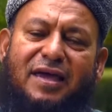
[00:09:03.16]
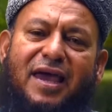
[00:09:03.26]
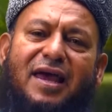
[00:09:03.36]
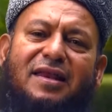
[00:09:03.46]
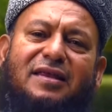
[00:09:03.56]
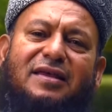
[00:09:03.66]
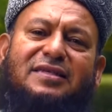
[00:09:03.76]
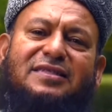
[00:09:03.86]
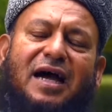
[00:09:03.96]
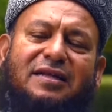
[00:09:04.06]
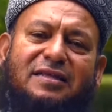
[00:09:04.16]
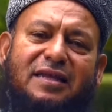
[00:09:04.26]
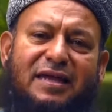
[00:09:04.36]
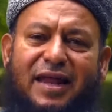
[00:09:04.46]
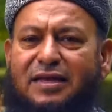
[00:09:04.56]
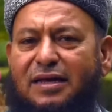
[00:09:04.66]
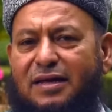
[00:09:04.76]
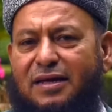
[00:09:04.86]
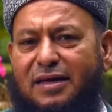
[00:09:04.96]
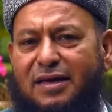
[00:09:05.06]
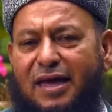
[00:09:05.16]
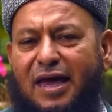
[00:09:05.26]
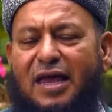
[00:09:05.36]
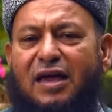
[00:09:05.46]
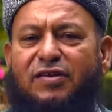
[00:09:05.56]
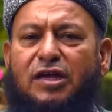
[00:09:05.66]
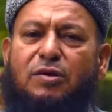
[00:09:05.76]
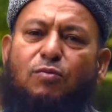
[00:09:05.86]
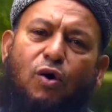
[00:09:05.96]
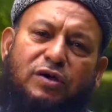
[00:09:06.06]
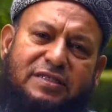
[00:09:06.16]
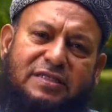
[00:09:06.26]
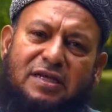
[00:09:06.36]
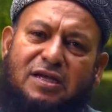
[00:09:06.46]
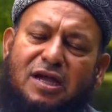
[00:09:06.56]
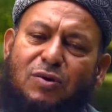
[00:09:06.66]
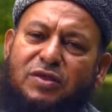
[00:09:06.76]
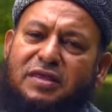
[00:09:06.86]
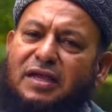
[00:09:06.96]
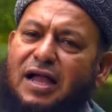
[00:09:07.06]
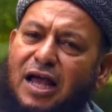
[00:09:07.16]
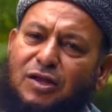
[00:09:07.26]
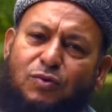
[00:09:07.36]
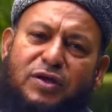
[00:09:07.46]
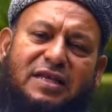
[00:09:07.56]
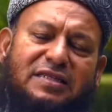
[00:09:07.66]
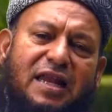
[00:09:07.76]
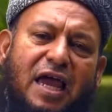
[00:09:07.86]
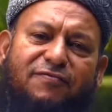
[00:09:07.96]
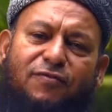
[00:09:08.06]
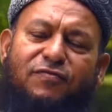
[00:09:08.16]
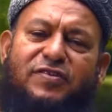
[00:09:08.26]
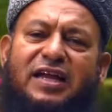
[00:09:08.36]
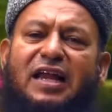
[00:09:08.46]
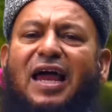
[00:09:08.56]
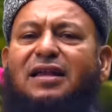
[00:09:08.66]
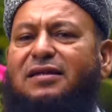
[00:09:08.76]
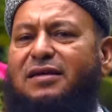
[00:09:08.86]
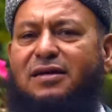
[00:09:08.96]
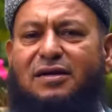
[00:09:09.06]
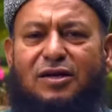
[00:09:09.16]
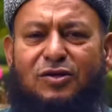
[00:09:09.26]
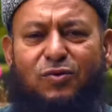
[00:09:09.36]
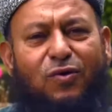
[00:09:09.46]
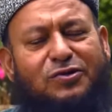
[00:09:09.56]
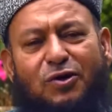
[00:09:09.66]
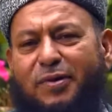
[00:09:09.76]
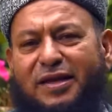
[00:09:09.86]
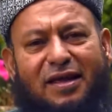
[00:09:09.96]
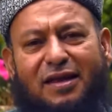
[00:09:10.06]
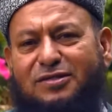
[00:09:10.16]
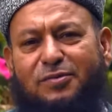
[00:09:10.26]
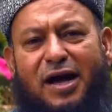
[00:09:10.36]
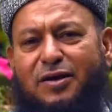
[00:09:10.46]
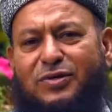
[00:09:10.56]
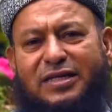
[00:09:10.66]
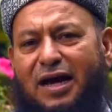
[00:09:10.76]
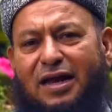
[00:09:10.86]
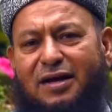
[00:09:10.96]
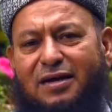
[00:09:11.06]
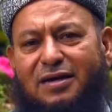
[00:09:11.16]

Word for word: and he started regretting and having remorse with regard to his life of neglect towards Almighty Allah subhanahu wa ta'ala.